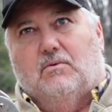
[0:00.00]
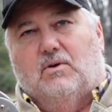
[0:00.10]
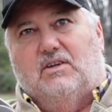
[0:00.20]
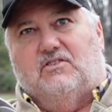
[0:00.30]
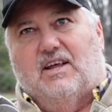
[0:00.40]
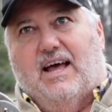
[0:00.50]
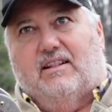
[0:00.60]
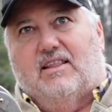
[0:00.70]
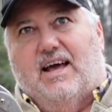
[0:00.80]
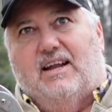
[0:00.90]
what is
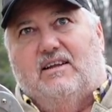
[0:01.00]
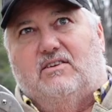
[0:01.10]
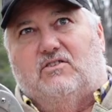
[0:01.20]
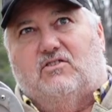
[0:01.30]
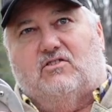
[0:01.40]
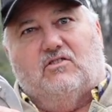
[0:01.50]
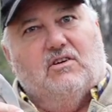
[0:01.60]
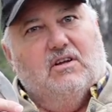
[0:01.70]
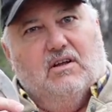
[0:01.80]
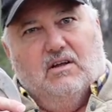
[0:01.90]
that? That is
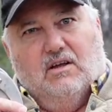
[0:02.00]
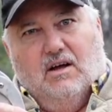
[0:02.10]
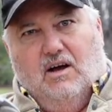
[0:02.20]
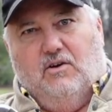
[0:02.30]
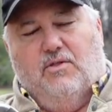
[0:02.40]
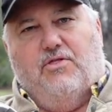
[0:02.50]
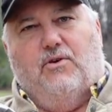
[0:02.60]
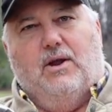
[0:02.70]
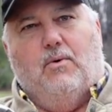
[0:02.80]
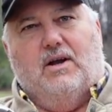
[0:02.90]

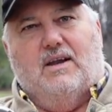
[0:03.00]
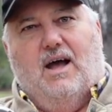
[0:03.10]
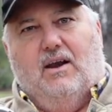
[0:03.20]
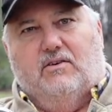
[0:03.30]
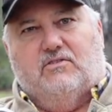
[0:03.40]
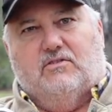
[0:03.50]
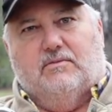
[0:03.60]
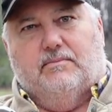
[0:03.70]
$131.